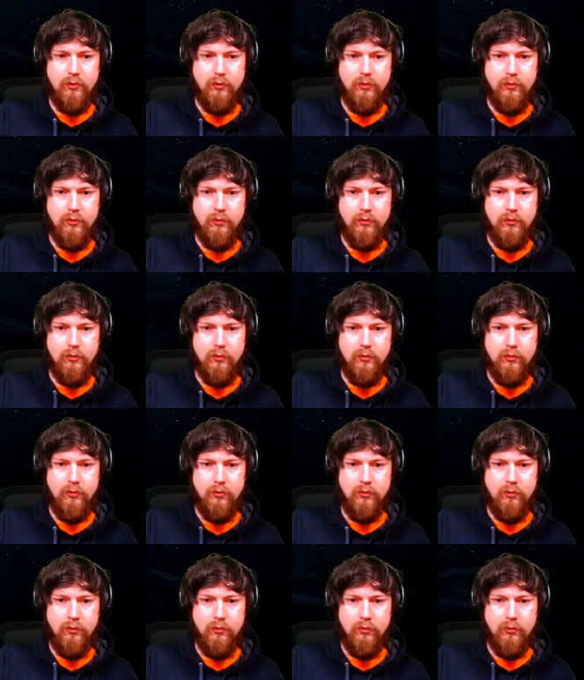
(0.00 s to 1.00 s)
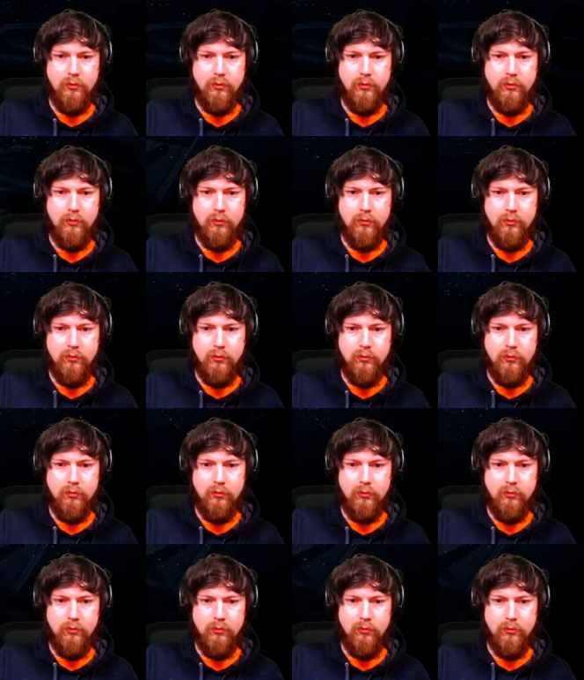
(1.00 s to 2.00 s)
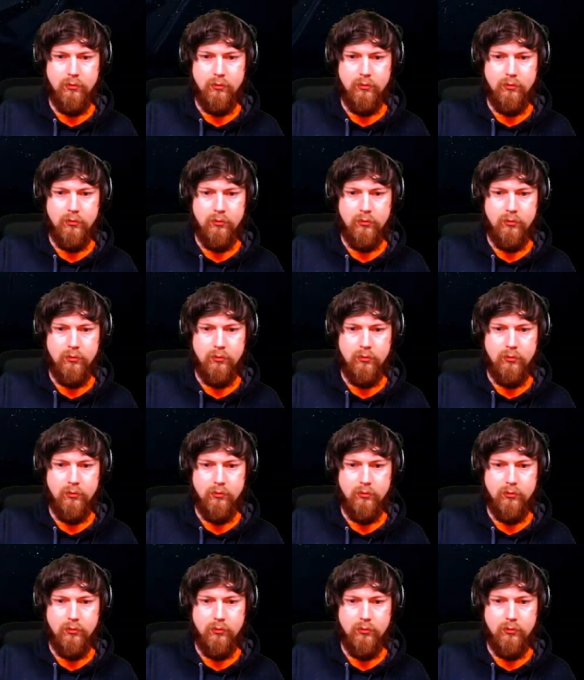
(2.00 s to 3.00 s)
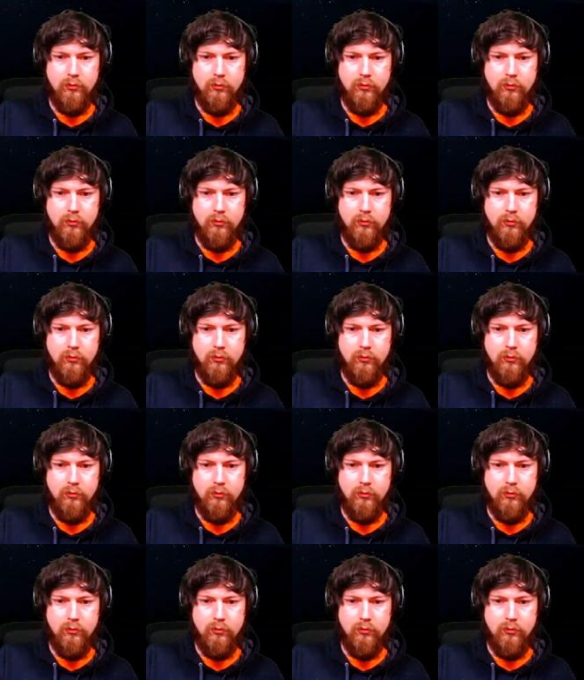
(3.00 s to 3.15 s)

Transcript: [no speech]